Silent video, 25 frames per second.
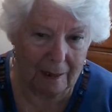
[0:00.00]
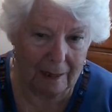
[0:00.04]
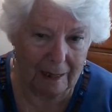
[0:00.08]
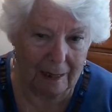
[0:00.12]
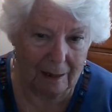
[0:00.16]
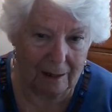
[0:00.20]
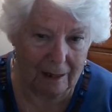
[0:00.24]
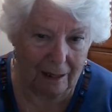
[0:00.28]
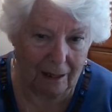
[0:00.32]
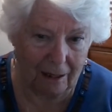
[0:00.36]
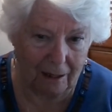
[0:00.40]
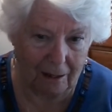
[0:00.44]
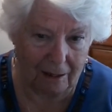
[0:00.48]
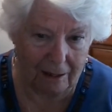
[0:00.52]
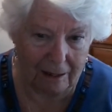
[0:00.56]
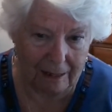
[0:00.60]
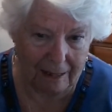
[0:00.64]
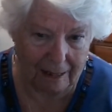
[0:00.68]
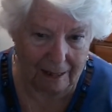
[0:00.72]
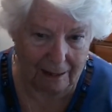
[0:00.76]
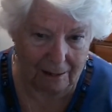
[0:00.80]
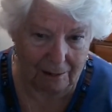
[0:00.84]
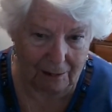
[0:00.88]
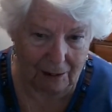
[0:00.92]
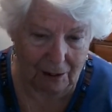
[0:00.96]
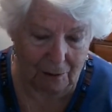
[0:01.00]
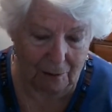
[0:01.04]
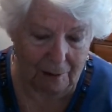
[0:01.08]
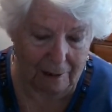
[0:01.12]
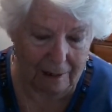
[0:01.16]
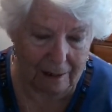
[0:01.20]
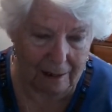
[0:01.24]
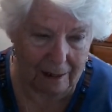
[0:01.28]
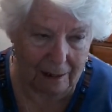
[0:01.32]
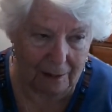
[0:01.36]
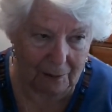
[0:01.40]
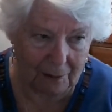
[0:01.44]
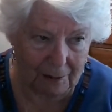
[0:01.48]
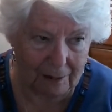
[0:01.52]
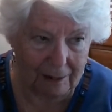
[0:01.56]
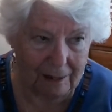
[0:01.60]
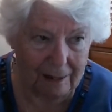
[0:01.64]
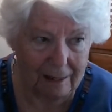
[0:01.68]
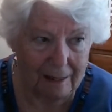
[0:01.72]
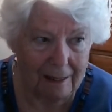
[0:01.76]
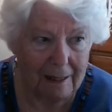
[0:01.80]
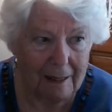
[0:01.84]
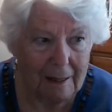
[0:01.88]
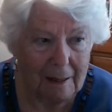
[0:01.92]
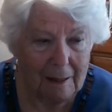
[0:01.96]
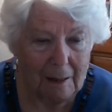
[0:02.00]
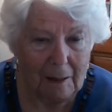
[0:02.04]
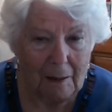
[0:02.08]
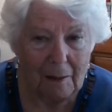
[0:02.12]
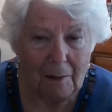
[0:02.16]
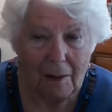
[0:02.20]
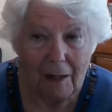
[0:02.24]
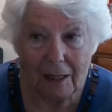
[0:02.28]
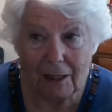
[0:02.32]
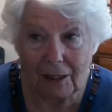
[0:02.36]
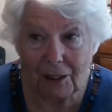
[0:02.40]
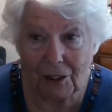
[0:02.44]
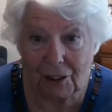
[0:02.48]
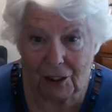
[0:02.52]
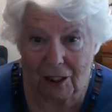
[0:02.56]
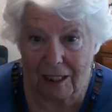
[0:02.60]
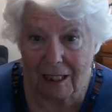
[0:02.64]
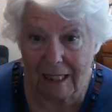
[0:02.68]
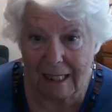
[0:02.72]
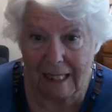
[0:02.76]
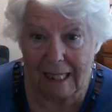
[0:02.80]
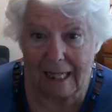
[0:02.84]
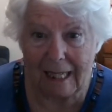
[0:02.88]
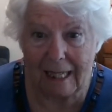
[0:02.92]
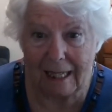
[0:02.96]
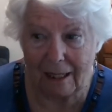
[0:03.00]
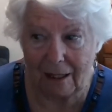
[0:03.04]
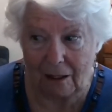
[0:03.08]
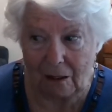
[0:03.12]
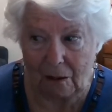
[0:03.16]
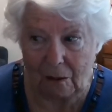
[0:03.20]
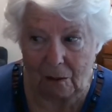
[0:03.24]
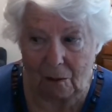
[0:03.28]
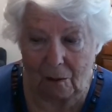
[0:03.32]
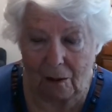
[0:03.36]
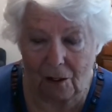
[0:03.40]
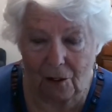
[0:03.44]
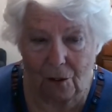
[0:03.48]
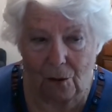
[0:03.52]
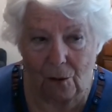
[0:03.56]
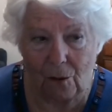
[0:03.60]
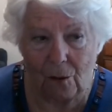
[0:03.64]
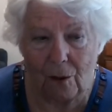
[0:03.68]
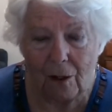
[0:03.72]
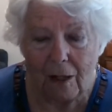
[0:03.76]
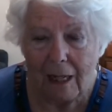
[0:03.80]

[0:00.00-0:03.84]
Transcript: had to lie down to recover. And just now I thought,